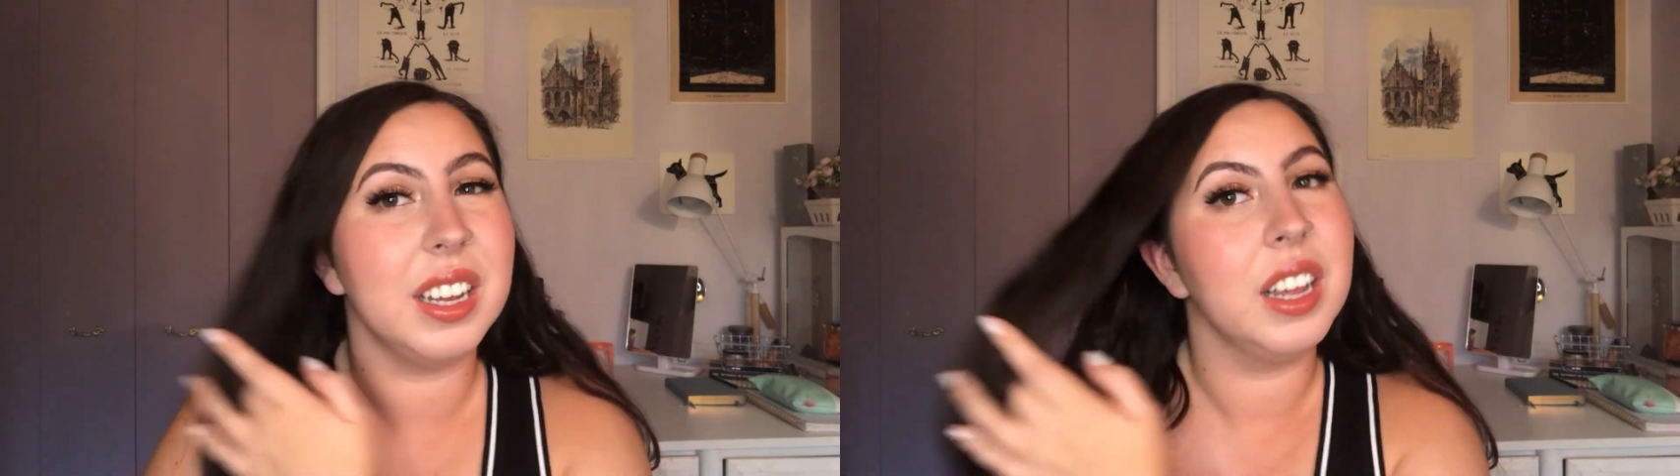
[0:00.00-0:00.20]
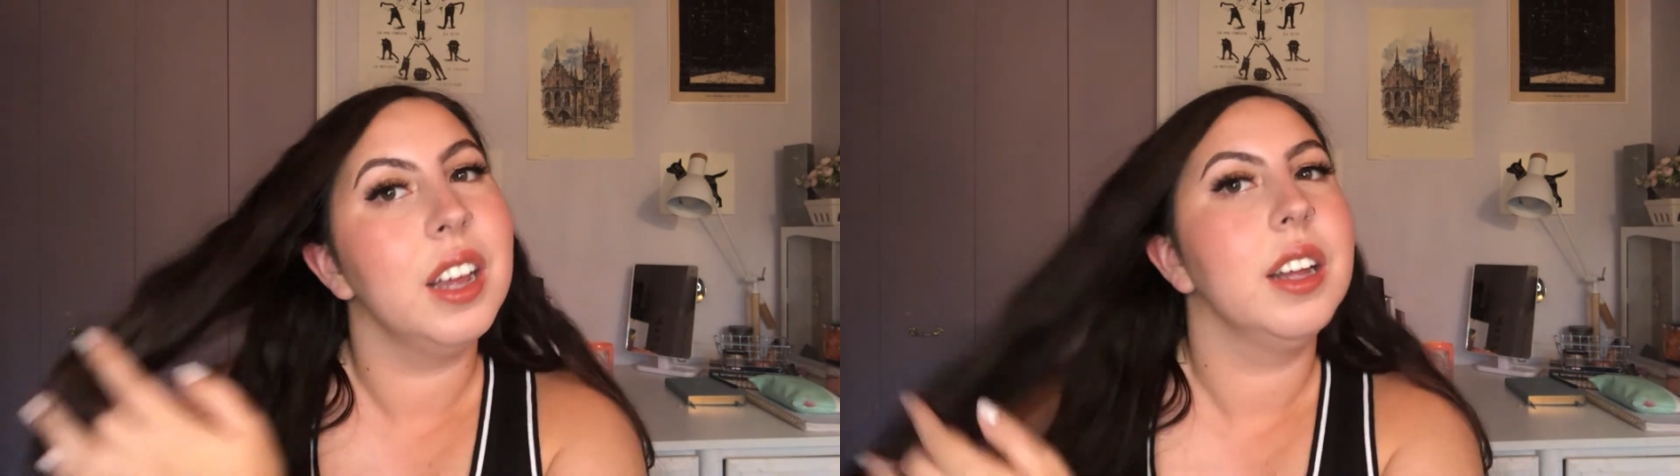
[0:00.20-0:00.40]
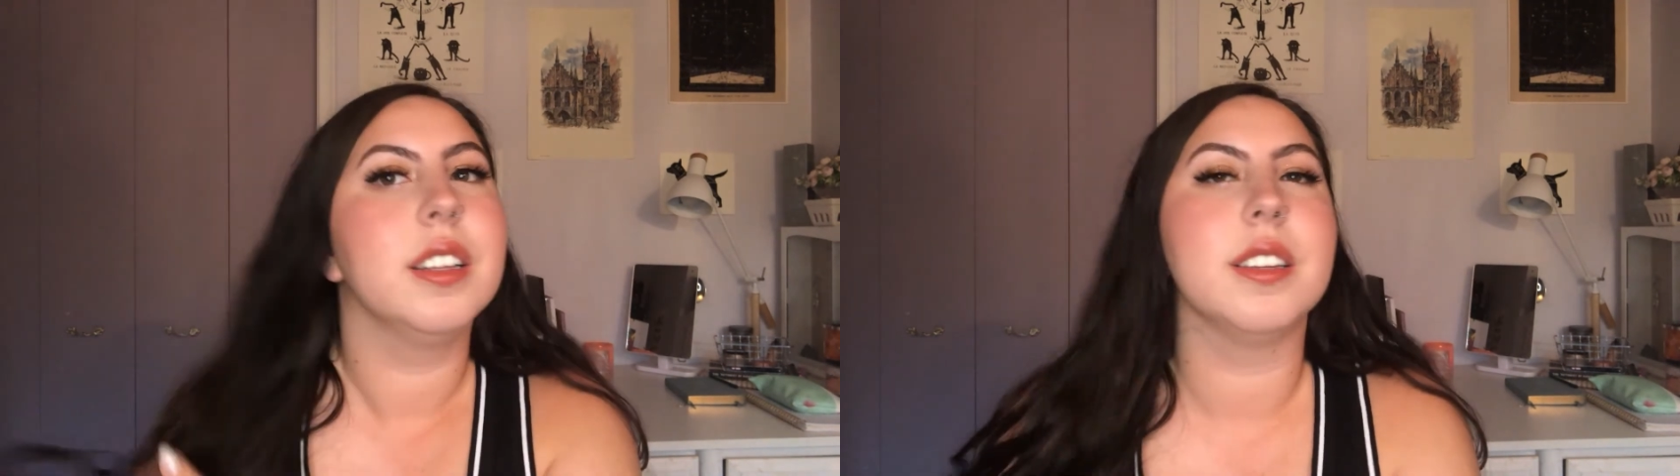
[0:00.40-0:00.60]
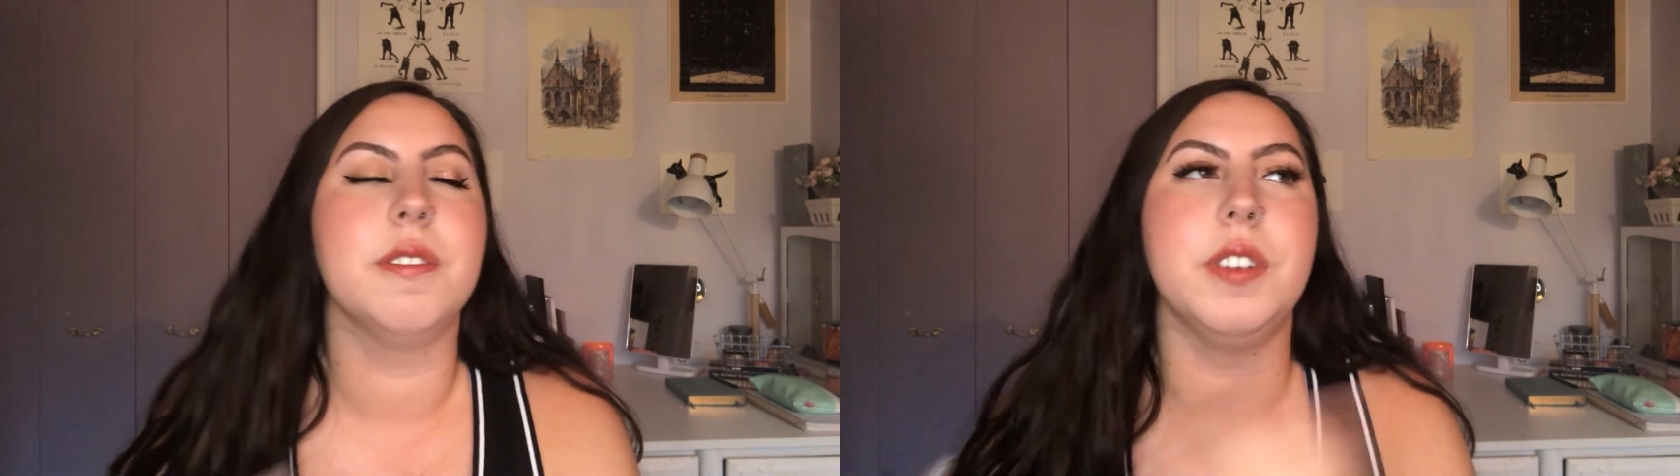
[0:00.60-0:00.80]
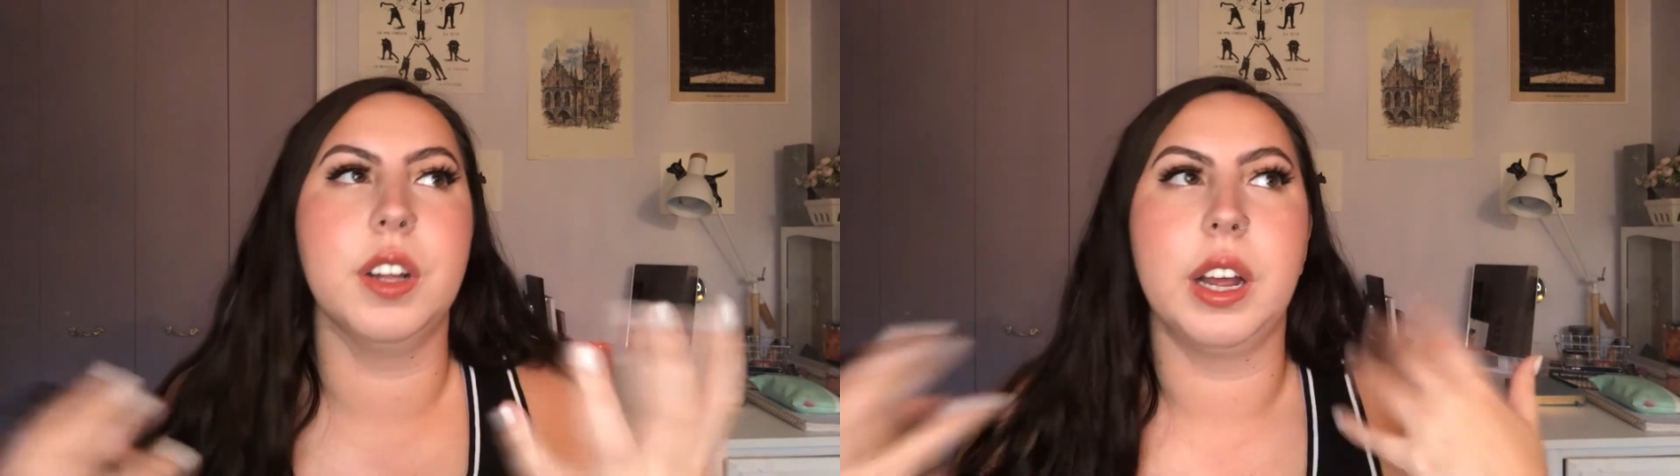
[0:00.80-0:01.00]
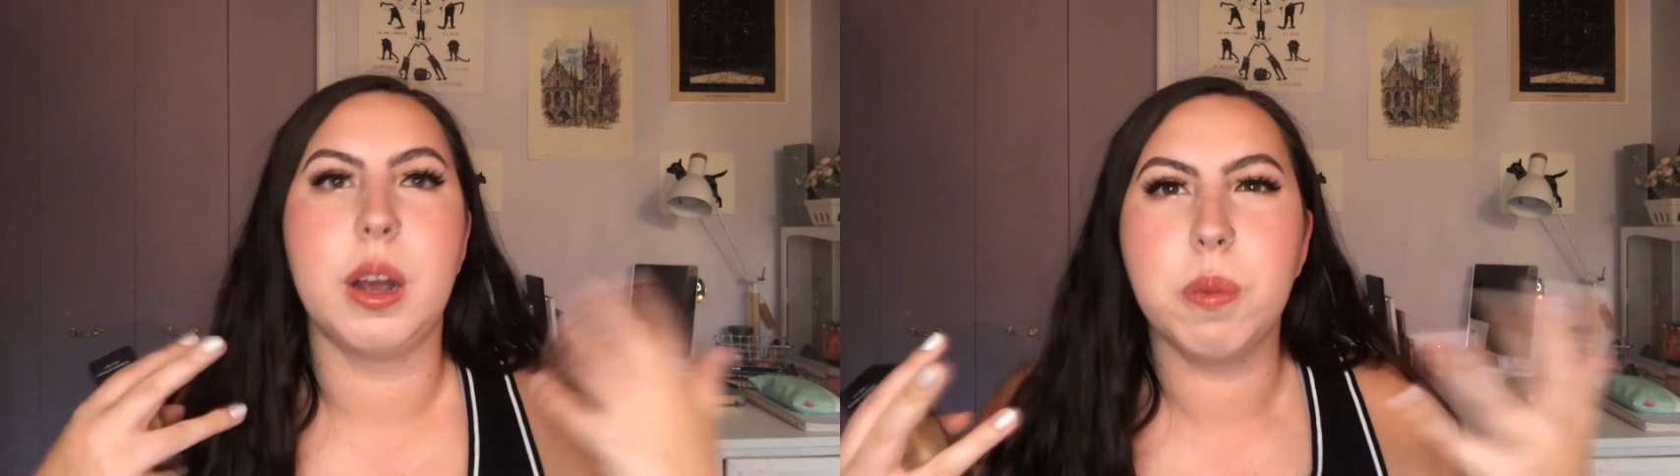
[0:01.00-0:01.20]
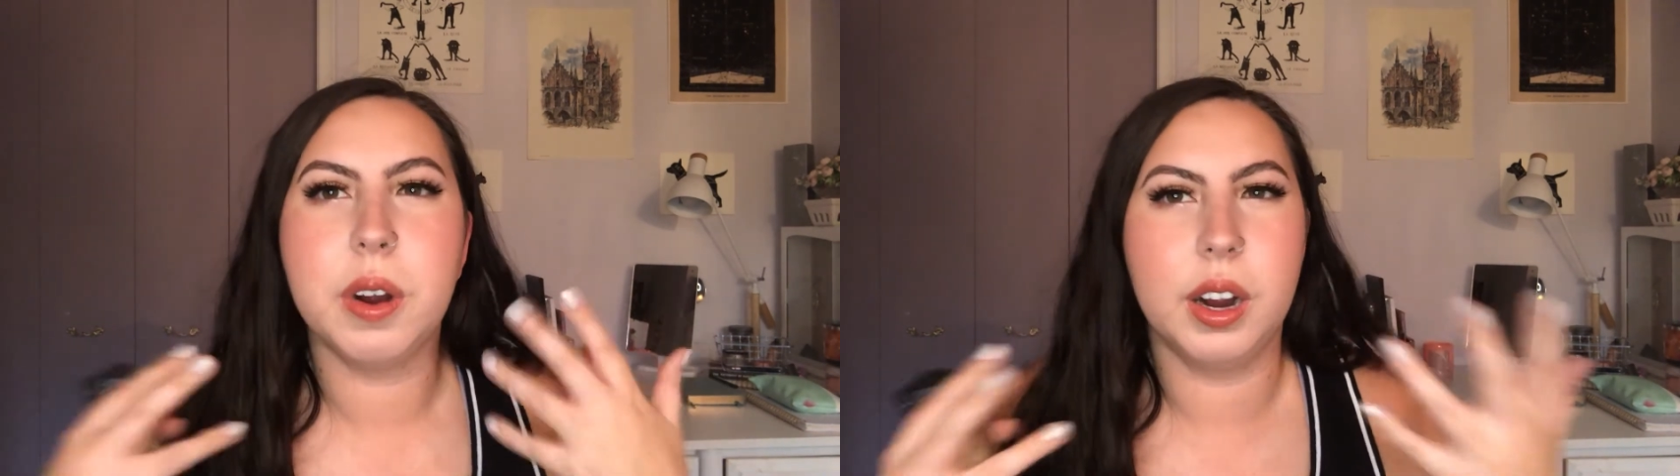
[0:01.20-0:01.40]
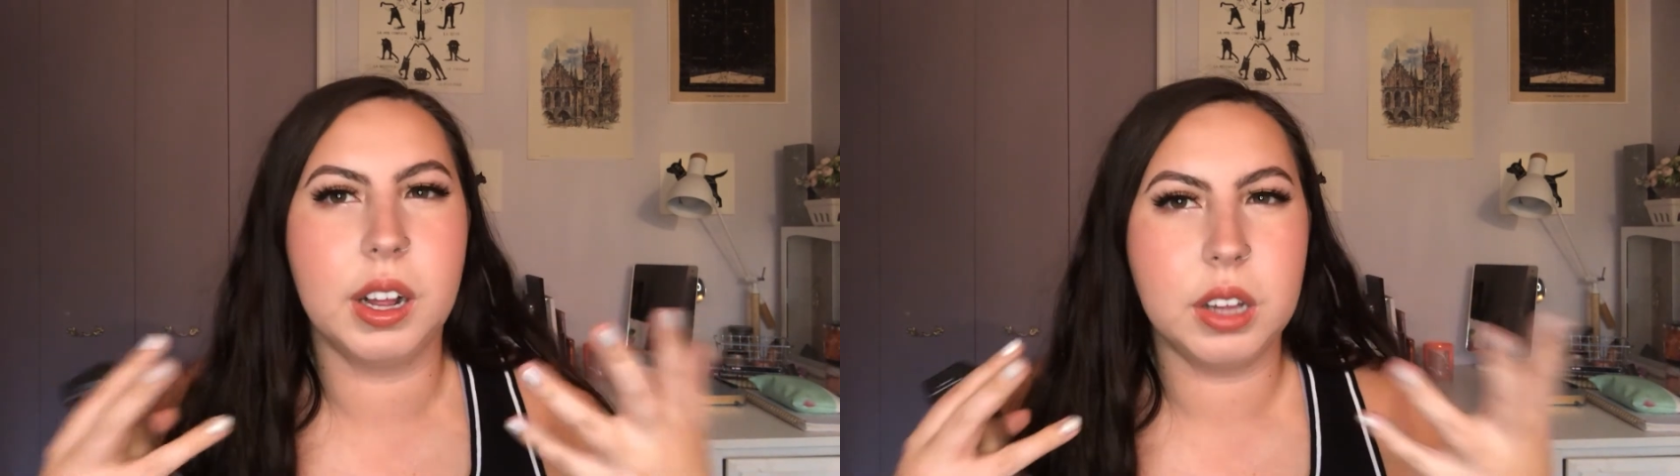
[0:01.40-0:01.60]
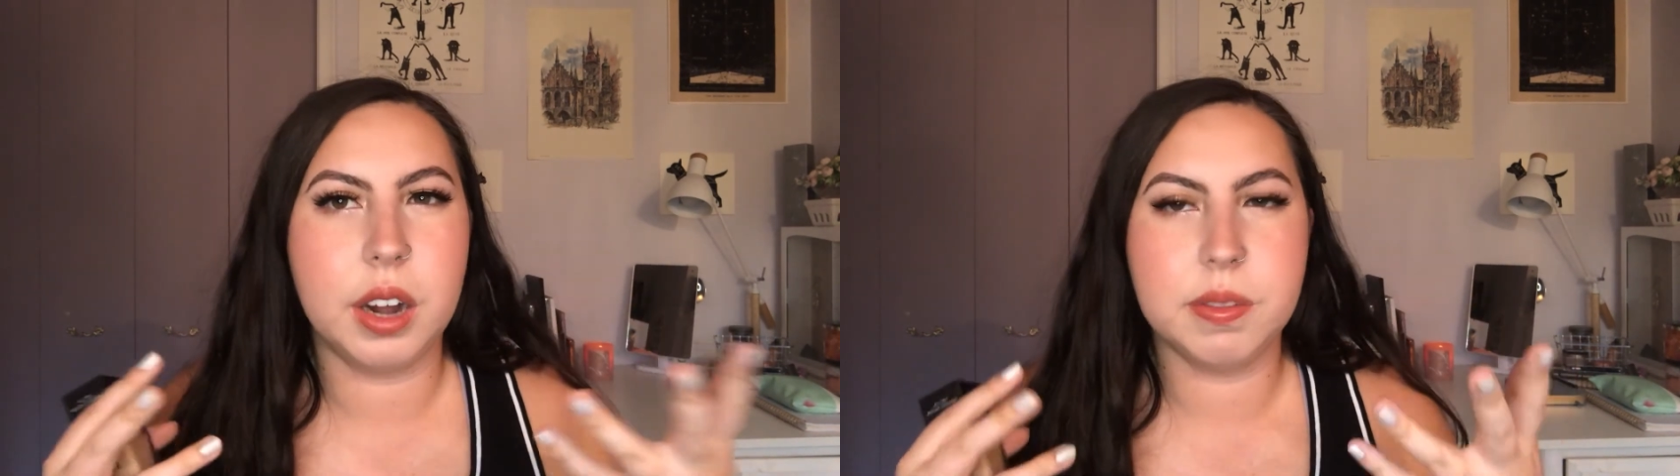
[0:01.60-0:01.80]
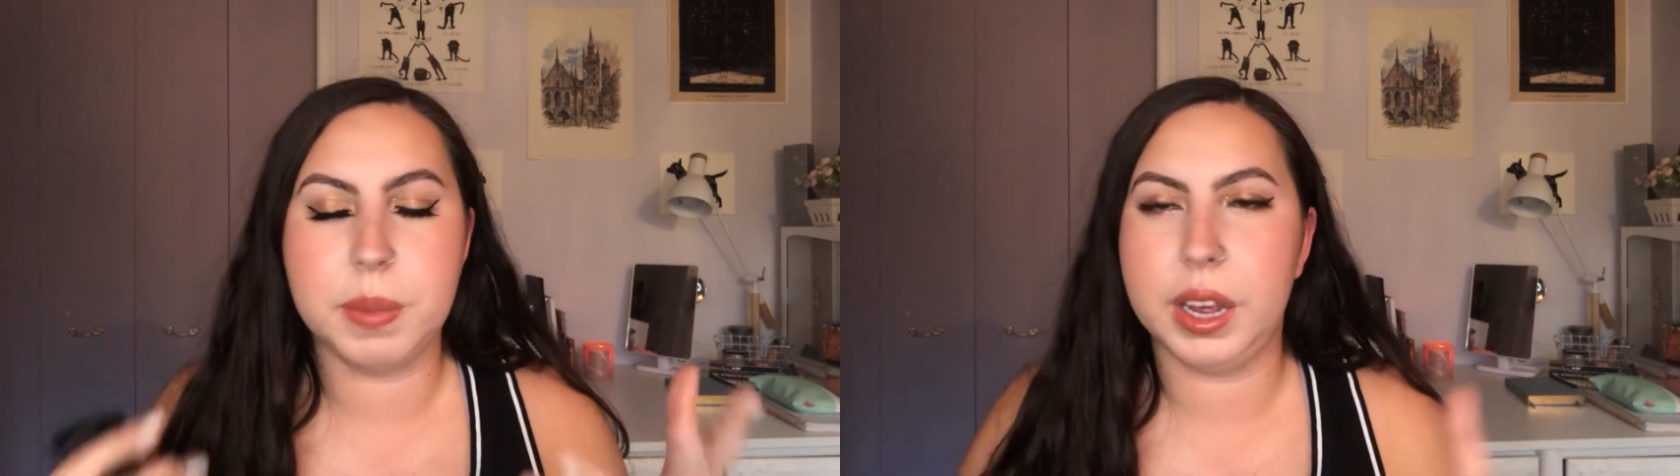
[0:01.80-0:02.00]
It doesn't feel like I'm wearing a lot
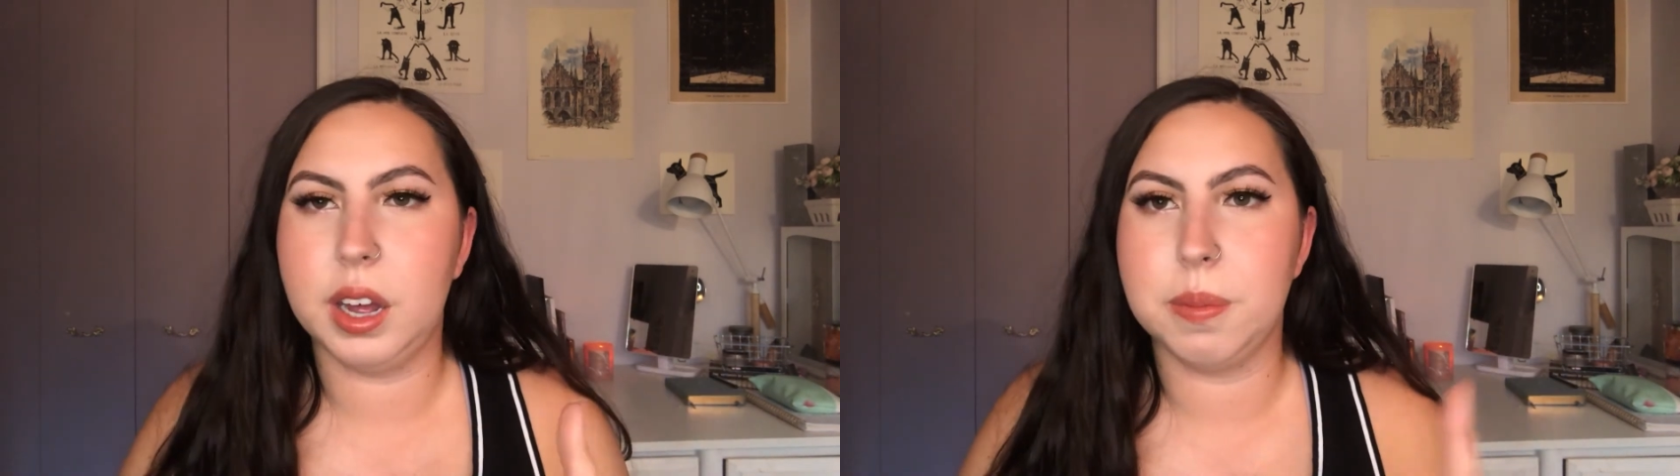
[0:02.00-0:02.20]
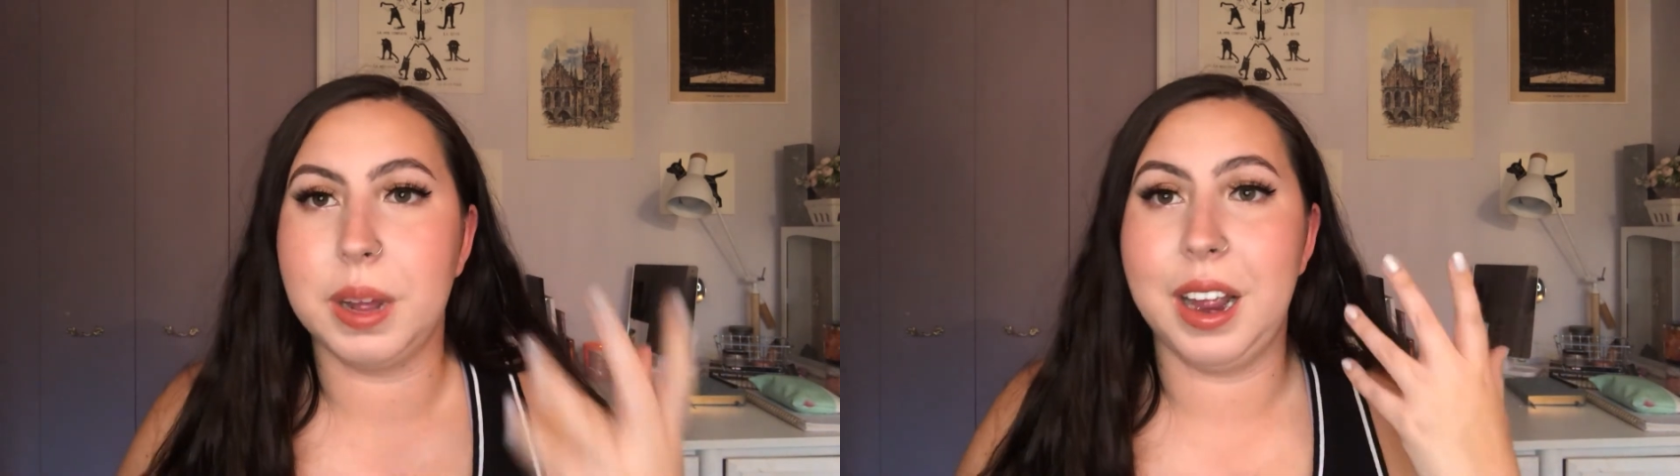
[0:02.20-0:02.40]
of makeup.